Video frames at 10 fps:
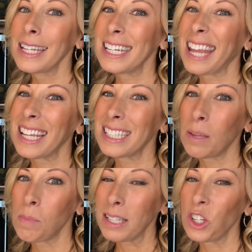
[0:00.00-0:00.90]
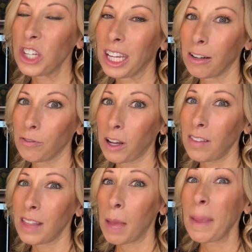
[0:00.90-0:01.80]
to get some messaging in front
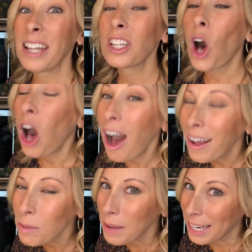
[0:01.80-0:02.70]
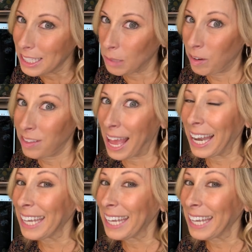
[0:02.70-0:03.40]
of them and to automate some of that.